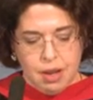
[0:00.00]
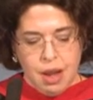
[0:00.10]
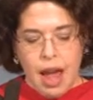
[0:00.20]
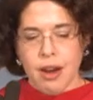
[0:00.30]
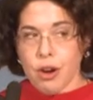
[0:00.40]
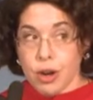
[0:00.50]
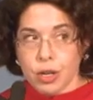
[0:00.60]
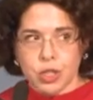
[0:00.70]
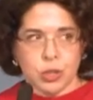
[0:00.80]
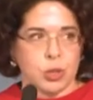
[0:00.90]
I
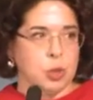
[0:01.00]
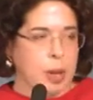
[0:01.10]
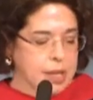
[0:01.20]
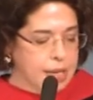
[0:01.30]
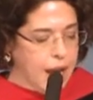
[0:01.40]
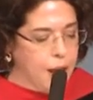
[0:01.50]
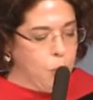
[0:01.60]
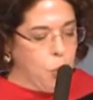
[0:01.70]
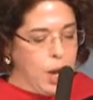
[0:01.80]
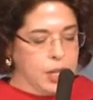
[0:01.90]
urge you to spend time
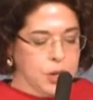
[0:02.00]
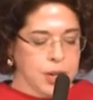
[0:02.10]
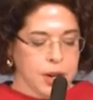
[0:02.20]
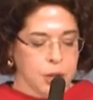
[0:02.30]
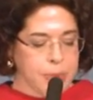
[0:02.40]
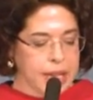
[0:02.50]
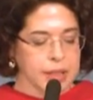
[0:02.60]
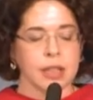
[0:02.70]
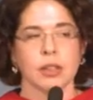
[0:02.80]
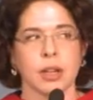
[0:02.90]
while you're here at
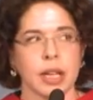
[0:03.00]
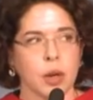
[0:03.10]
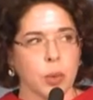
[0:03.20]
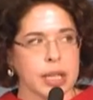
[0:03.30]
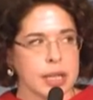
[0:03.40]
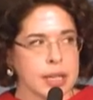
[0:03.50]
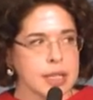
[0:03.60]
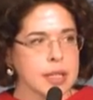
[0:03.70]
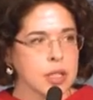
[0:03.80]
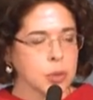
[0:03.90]
Bentley learning what it is
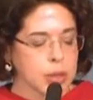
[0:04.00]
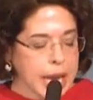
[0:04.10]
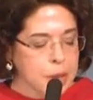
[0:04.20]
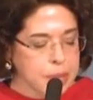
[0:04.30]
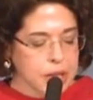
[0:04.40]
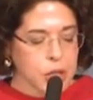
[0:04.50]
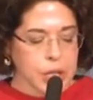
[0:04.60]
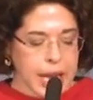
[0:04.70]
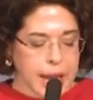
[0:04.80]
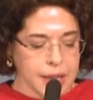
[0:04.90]
that you like being
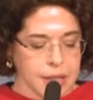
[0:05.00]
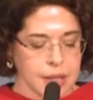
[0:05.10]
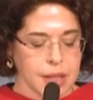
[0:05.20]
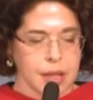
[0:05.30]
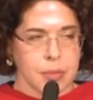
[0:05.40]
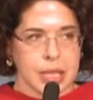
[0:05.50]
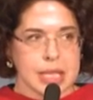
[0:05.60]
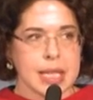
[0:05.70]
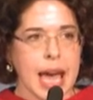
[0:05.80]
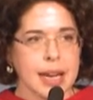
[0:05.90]
good at,
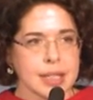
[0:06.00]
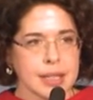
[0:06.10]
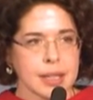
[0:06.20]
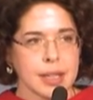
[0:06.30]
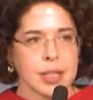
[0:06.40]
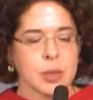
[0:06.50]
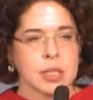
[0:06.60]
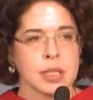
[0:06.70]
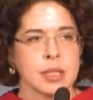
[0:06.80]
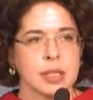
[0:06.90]
because that is the key to a
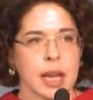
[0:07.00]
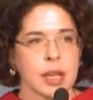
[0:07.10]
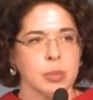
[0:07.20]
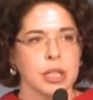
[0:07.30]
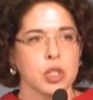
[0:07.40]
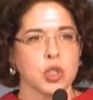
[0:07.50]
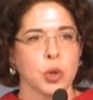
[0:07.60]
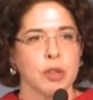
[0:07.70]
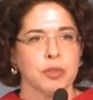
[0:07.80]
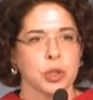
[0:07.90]
sustainably
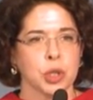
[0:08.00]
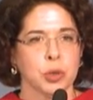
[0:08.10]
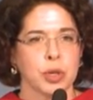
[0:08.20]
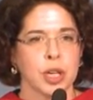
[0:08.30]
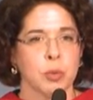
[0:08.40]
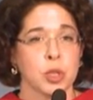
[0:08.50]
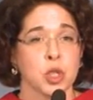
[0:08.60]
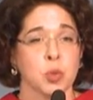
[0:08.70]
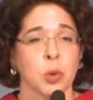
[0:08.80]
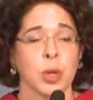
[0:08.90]
joyful career, which
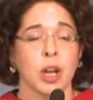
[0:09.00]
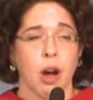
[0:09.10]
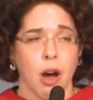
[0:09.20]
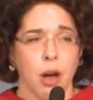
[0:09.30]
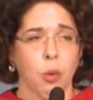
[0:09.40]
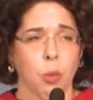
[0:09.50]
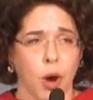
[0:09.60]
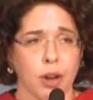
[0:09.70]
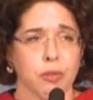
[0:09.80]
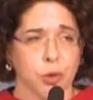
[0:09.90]
is what we all
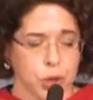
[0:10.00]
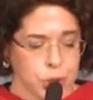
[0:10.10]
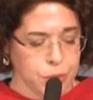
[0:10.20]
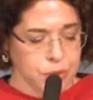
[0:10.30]
want for you.